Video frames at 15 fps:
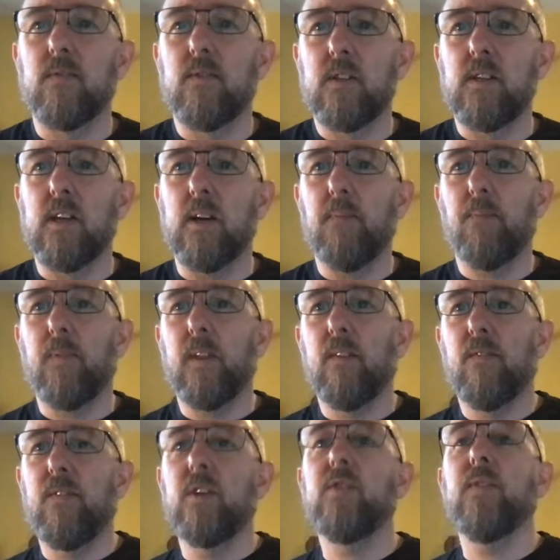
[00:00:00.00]
yeah,
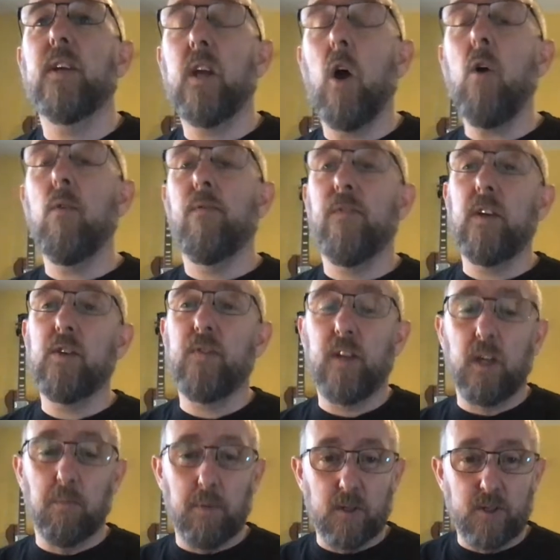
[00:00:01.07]
fish finger. Oh, fish
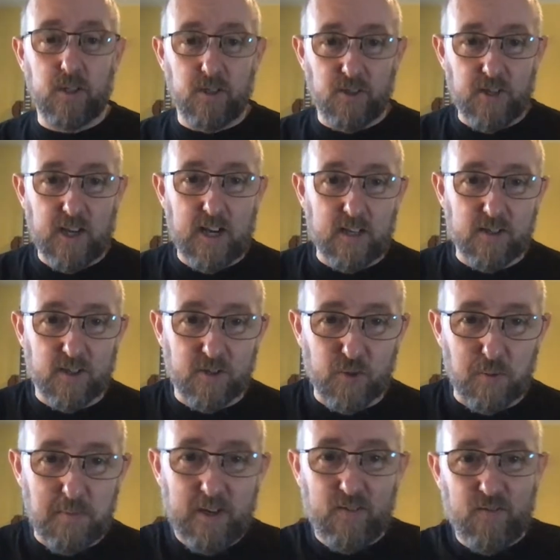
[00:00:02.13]
finger butties. Yes, I'll do
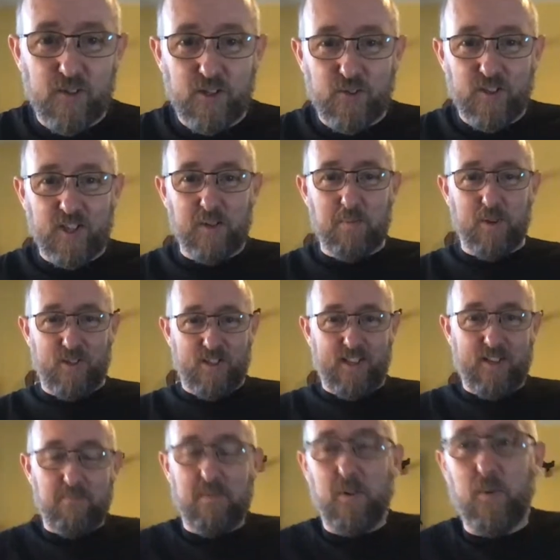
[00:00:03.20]
a mean fish finger
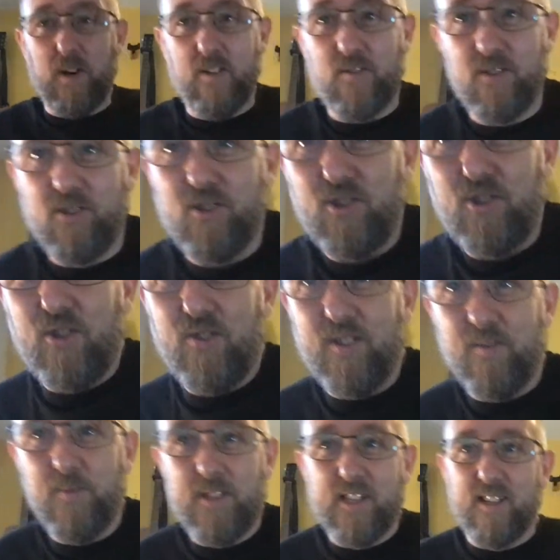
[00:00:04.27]
butty. My wife has just tuned
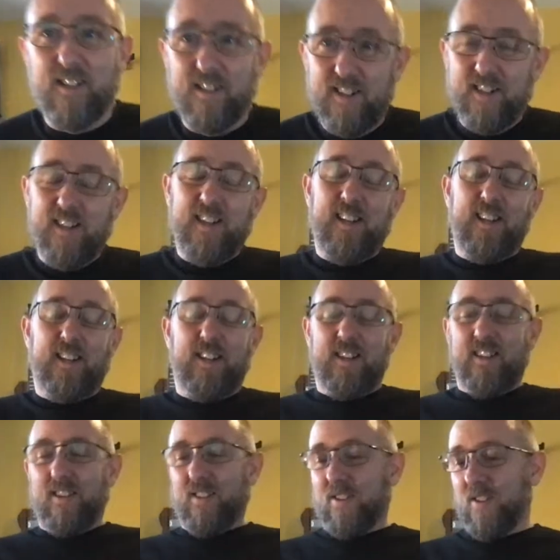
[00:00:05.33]
in with that.
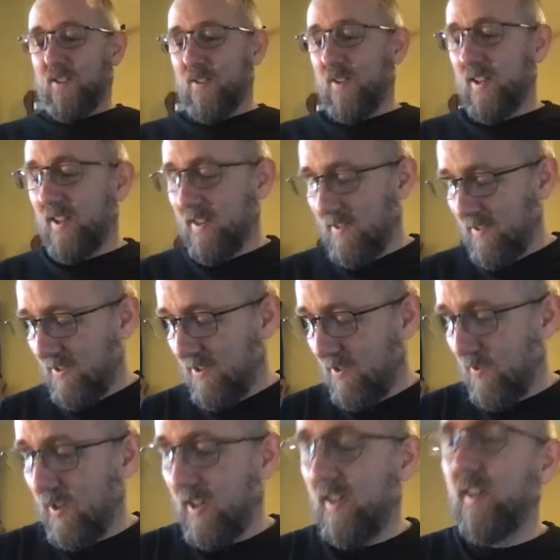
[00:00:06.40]
So
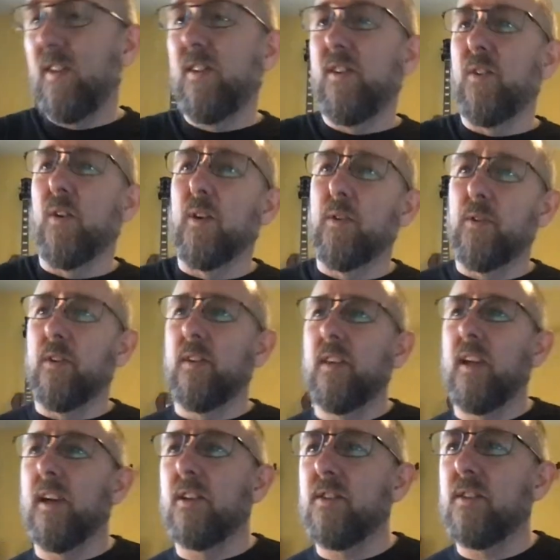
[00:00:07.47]

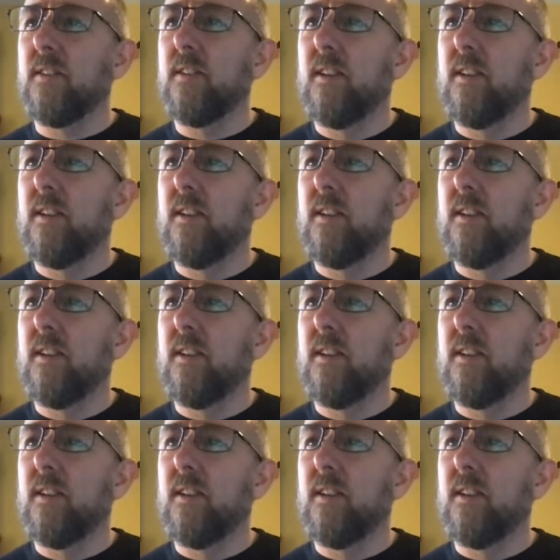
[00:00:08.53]
yes.